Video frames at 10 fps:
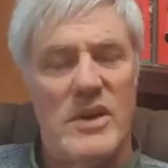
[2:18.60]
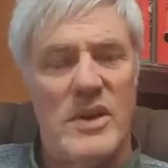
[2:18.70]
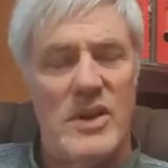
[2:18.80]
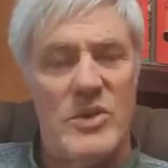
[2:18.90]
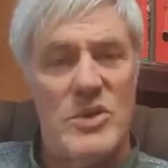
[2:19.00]

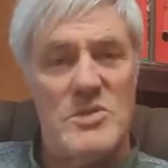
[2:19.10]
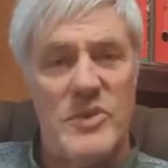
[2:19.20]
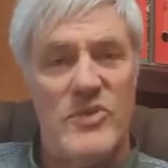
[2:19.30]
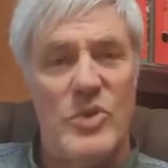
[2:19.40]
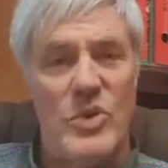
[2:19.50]
in other words,
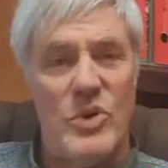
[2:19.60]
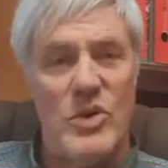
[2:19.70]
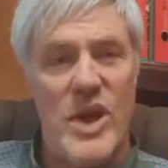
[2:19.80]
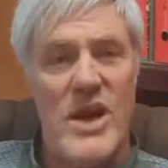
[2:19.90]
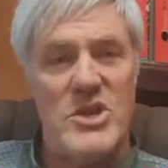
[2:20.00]
before
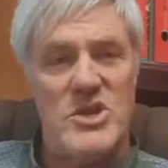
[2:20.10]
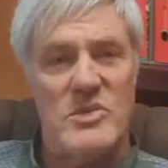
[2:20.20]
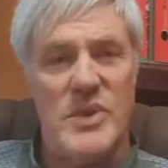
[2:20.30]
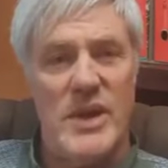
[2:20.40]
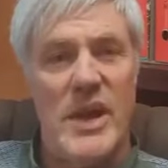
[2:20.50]

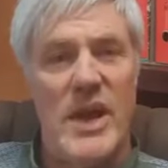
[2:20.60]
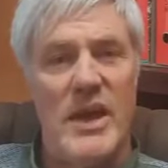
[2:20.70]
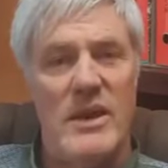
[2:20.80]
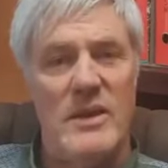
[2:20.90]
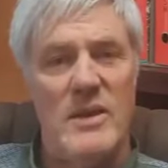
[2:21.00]
creation
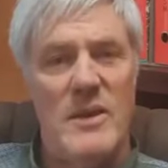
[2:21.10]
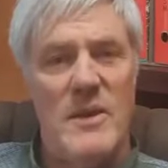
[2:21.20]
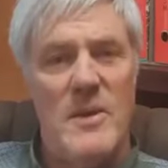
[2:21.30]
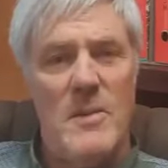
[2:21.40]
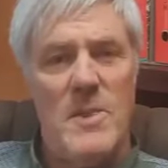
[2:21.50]
began.
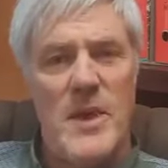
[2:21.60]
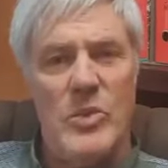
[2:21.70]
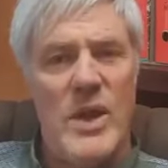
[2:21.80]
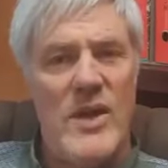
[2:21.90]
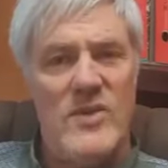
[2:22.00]
And then
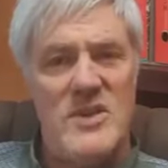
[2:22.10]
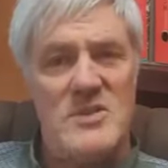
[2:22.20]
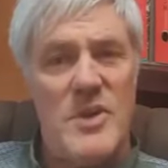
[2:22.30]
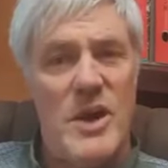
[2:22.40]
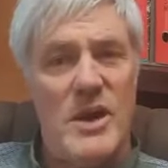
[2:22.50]
we have the
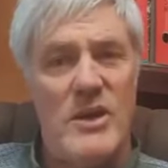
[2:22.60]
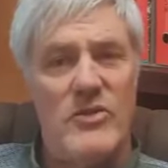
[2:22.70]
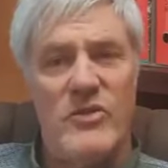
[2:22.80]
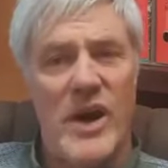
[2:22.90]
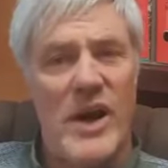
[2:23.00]
smoking
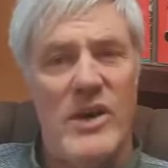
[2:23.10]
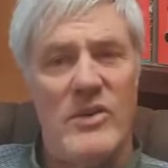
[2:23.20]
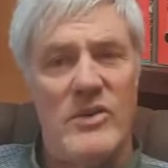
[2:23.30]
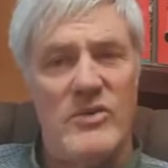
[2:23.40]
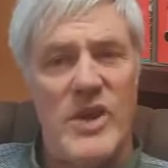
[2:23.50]

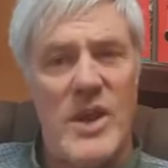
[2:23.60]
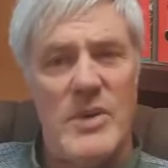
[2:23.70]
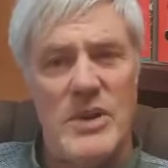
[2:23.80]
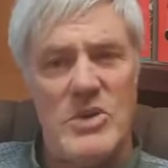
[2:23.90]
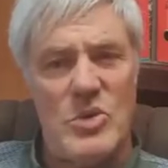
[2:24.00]
fire and
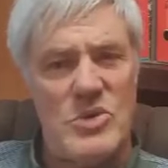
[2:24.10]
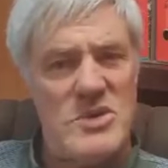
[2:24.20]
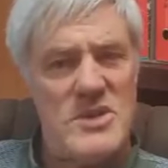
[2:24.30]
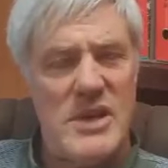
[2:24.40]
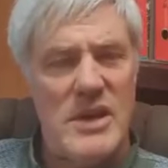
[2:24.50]
flaming torch
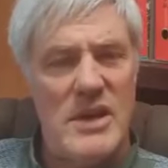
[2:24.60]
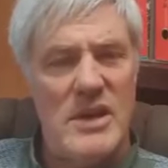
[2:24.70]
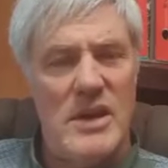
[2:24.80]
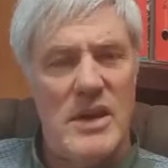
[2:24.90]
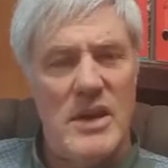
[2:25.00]

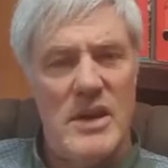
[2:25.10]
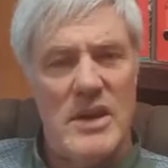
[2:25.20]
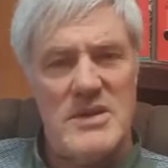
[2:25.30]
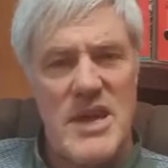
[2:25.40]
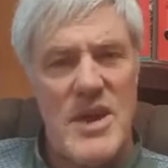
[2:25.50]
scene
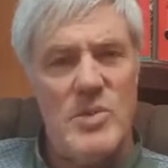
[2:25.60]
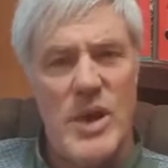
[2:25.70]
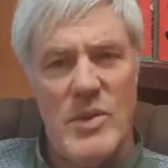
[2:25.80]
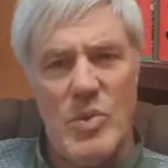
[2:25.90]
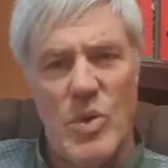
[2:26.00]
as
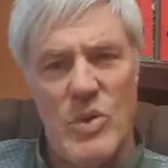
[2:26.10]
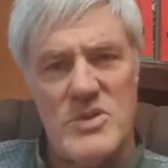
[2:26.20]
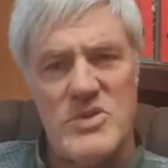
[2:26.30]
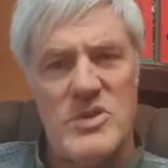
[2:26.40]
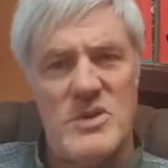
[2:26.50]
Abraham
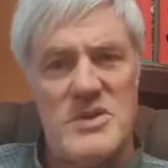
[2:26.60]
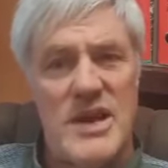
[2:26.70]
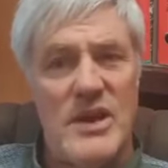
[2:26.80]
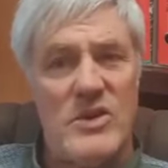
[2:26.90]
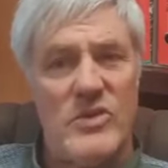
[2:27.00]
walks through the
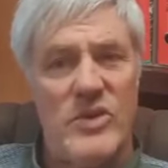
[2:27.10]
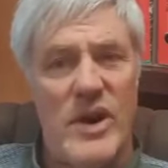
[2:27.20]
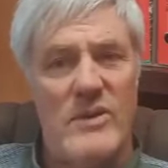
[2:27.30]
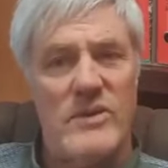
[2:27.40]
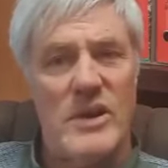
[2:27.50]

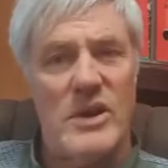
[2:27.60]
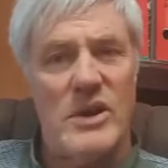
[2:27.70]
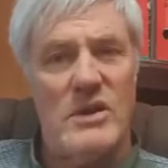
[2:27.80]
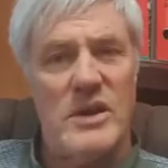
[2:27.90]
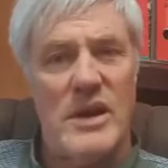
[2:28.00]
sacrifice and
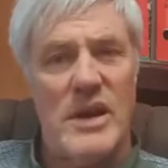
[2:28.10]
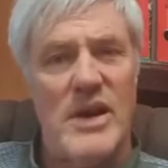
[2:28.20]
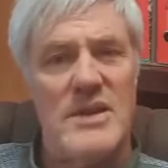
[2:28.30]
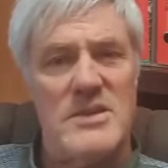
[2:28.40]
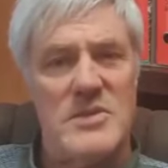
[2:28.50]
God
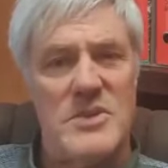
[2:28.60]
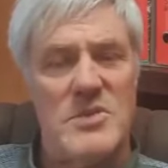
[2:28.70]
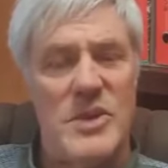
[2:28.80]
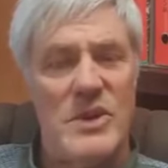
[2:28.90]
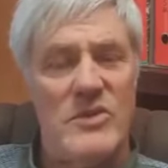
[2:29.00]
declares him to
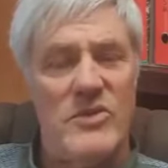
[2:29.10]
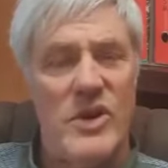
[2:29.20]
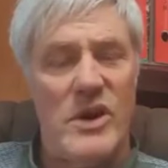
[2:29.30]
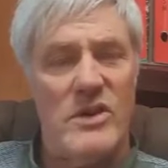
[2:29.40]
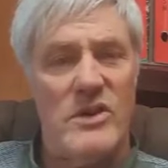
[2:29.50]
be the
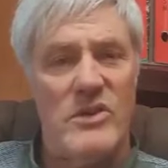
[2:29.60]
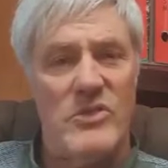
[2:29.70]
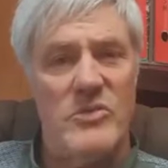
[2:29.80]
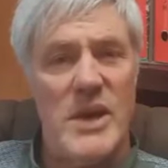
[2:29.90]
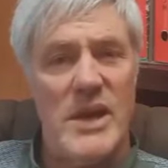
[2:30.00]
father
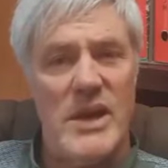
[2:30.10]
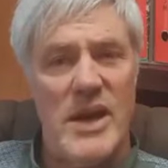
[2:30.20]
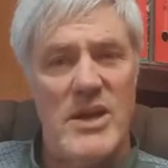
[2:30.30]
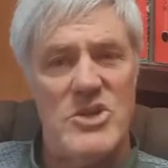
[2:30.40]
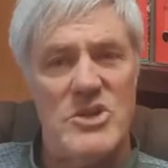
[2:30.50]
of many
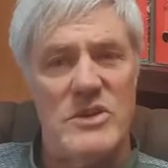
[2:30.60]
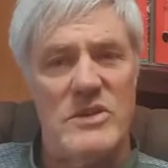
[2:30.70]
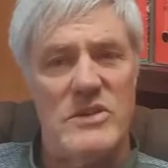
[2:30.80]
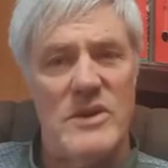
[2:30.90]
nations.